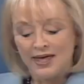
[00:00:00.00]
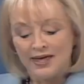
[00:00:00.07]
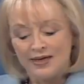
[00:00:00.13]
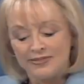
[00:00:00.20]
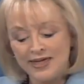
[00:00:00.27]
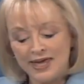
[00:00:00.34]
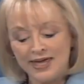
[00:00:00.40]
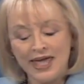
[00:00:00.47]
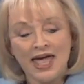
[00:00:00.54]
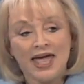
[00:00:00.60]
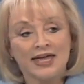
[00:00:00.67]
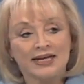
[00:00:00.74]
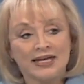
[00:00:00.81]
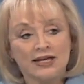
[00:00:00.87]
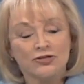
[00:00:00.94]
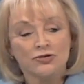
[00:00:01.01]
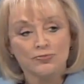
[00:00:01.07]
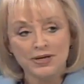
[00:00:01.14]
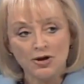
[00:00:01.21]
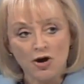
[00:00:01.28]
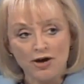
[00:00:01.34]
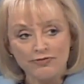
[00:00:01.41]
they can either
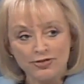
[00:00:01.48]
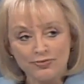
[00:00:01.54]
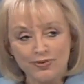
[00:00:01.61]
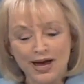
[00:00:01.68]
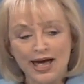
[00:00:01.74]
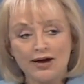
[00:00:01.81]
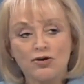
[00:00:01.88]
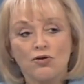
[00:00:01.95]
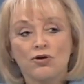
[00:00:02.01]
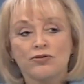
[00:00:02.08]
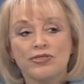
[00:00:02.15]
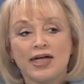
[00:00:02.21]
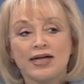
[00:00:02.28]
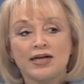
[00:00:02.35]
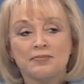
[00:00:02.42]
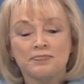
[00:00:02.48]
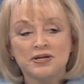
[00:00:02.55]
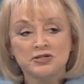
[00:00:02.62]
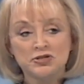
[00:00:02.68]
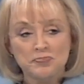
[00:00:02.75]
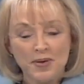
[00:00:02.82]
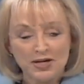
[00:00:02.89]
be off the rack or they can be
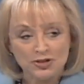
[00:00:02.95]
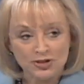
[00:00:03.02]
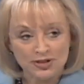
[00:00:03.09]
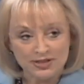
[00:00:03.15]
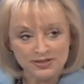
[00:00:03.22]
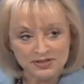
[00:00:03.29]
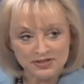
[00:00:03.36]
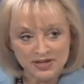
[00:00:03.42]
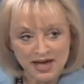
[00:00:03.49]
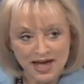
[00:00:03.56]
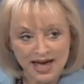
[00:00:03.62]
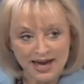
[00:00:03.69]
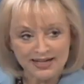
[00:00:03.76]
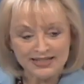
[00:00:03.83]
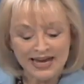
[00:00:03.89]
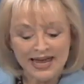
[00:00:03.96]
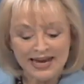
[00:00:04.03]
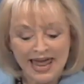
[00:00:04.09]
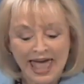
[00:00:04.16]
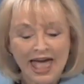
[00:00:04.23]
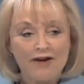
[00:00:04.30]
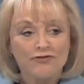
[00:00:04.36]
specially designed.
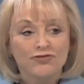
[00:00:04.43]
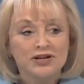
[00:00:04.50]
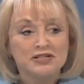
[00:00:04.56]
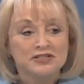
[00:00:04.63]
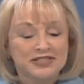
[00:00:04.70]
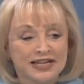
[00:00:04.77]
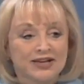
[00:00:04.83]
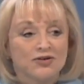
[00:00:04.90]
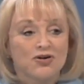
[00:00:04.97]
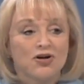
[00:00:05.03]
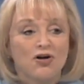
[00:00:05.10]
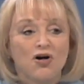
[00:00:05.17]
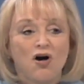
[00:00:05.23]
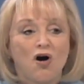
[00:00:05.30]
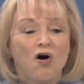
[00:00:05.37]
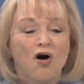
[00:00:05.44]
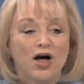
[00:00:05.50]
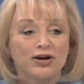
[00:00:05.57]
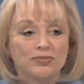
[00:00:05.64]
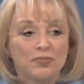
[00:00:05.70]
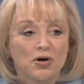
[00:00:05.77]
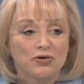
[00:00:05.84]
And every single
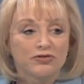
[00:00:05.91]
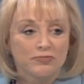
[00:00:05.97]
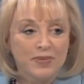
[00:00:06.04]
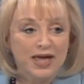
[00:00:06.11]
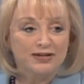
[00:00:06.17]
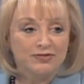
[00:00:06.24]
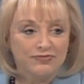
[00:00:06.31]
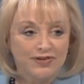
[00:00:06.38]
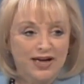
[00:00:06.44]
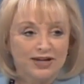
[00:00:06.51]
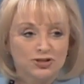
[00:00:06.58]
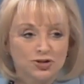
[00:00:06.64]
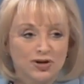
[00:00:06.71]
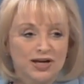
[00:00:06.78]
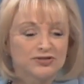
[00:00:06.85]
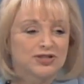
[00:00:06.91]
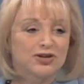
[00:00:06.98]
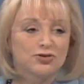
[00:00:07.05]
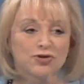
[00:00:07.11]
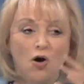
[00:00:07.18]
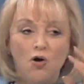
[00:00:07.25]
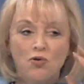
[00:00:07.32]
automotive manufacturer has
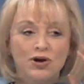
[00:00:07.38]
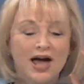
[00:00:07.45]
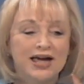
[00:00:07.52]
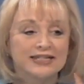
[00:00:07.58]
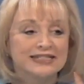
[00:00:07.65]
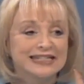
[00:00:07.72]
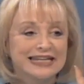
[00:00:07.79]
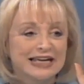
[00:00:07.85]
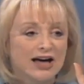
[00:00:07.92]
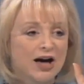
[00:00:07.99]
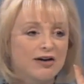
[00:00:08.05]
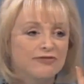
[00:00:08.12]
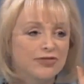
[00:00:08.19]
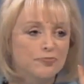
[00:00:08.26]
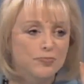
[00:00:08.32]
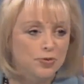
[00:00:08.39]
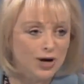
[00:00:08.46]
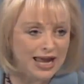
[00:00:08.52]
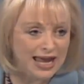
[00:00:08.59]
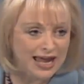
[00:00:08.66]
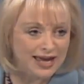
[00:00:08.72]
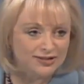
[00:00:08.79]
their own idea of the
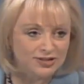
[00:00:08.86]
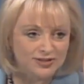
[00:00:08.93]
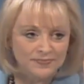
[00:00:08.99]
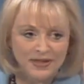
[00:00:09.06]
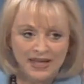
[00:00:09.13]
brand.